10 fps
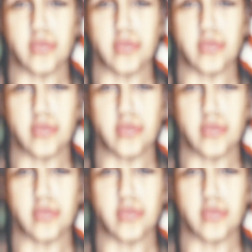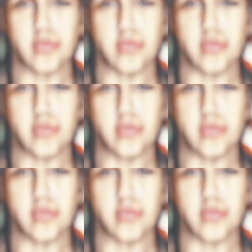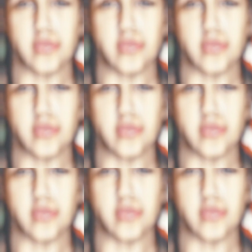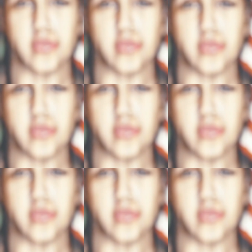The person shown says nothing.